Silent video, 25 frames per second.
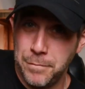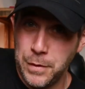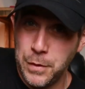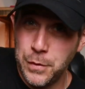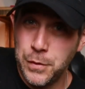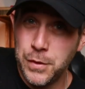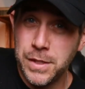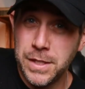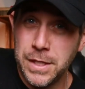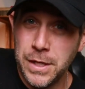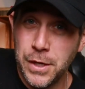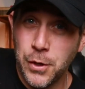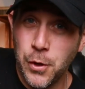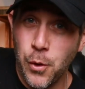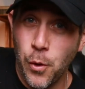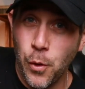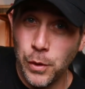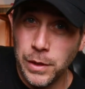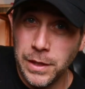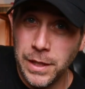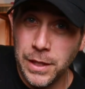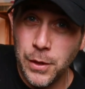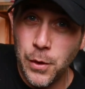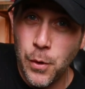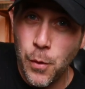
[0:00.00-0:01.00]
You just did a
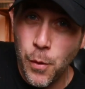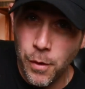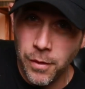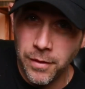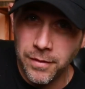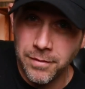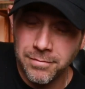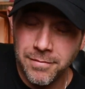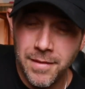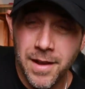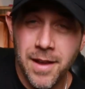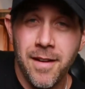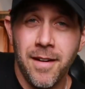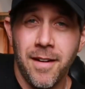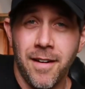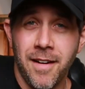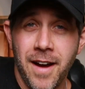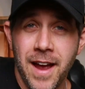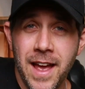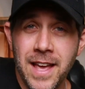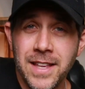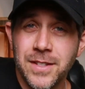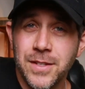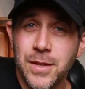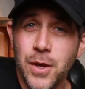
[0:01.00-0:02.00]
chord, lick, chord. All
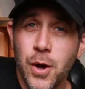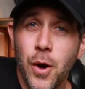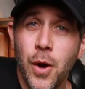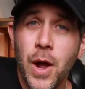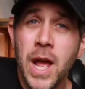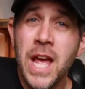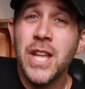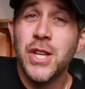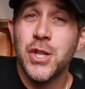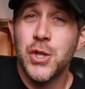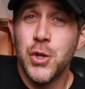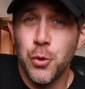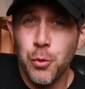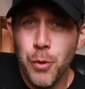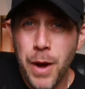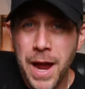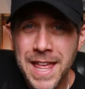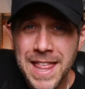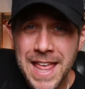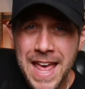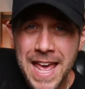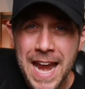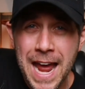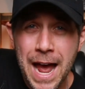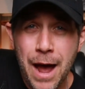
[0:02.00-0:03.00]
right, so try
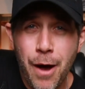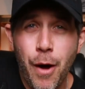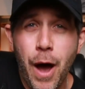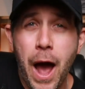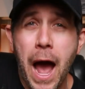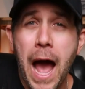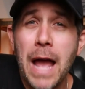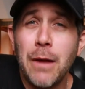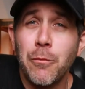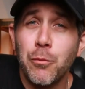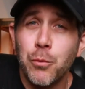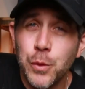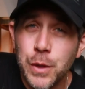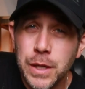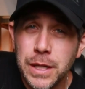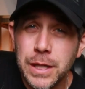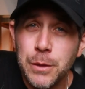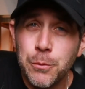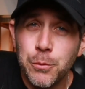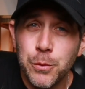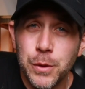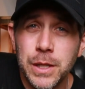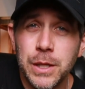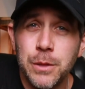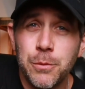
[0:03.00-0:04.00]
that out. I
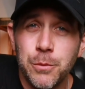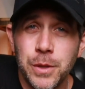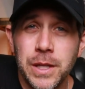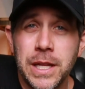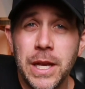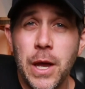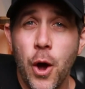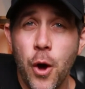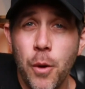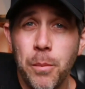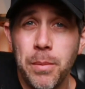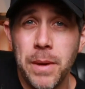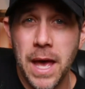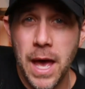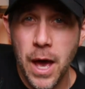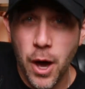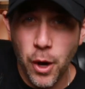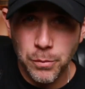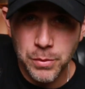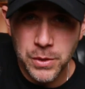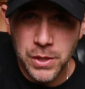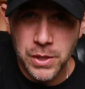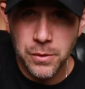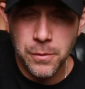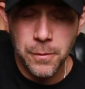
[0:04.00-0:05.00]
really hope it
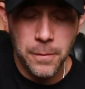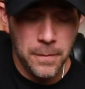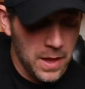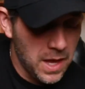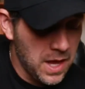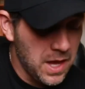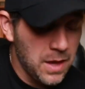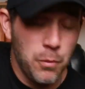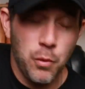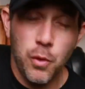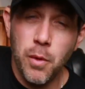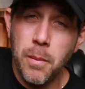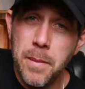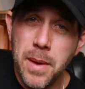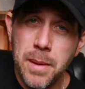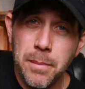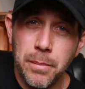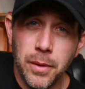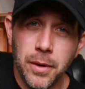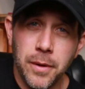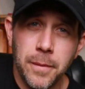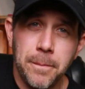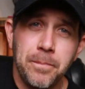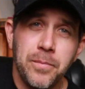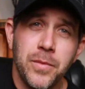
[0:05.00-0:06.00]
helps you.
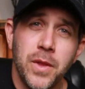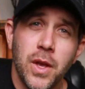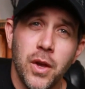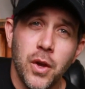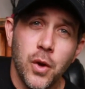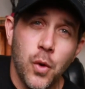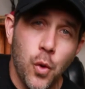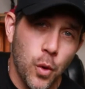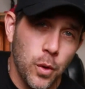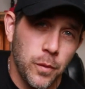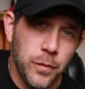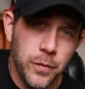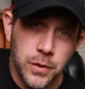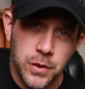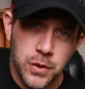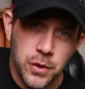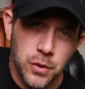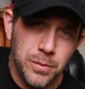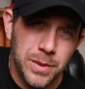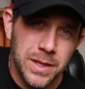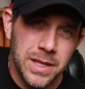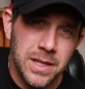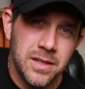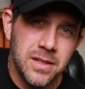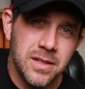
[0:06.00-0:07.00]
Remember, chord for 2
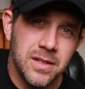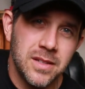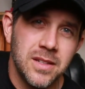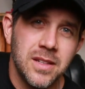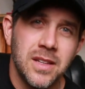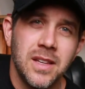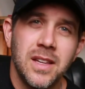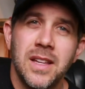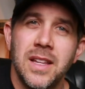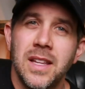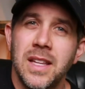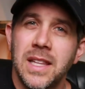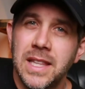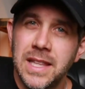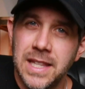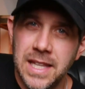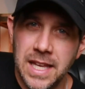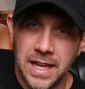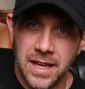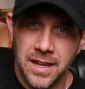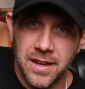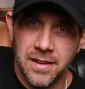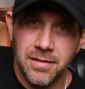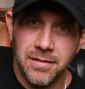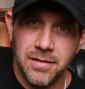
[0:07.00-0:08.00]
beats,
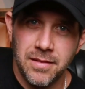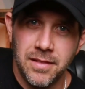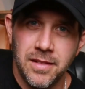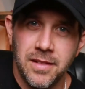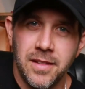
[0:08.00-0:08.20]
lick.